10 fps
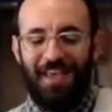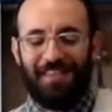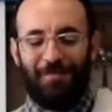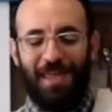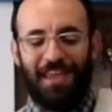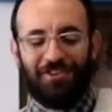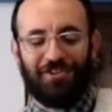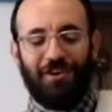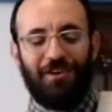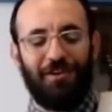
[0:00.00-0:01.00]
that makes
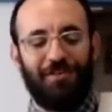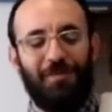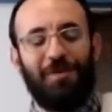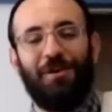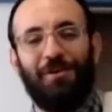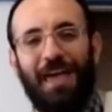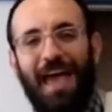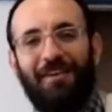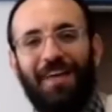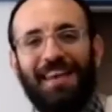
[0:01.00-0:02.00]
sure that we don't
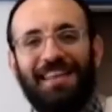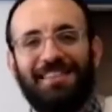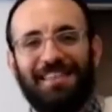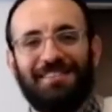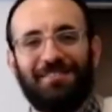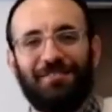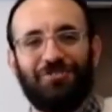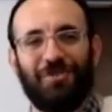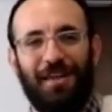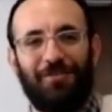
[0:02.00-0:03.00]
have any
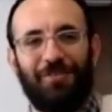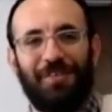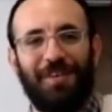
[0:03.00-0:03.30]
seasonal drift.